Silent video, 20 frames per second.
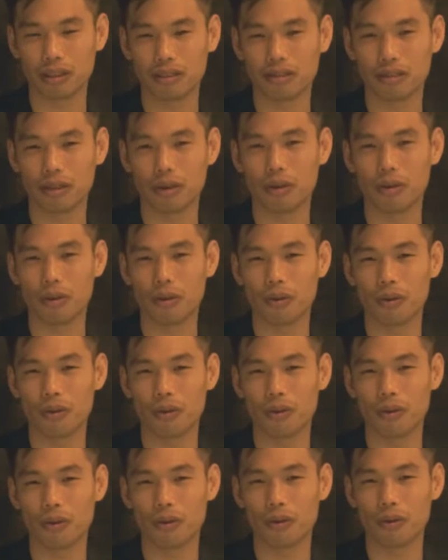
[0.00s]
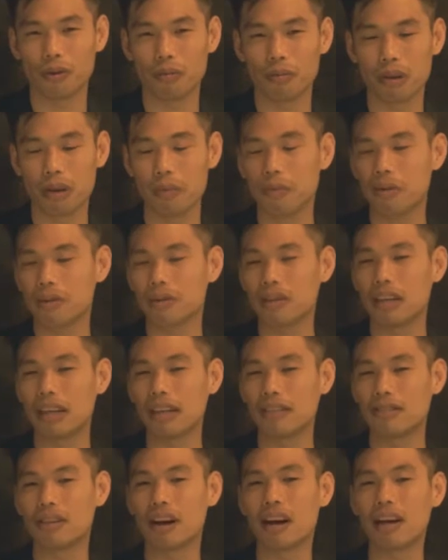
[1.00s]
So people,
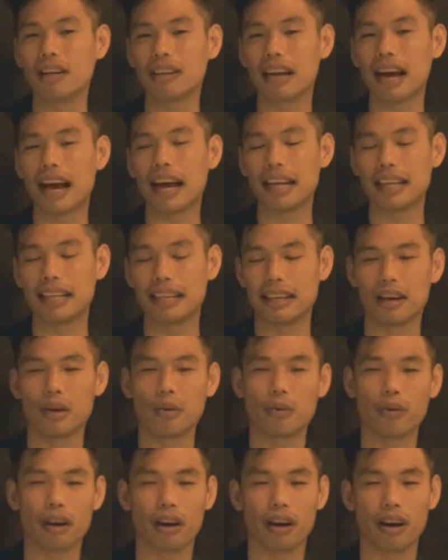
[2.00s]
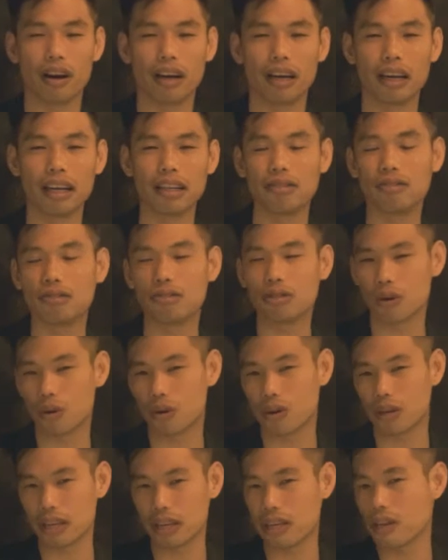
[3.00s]
it's not the idea where it's
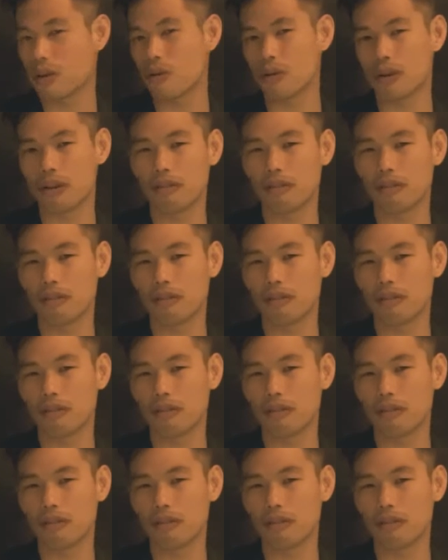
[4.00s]
so new,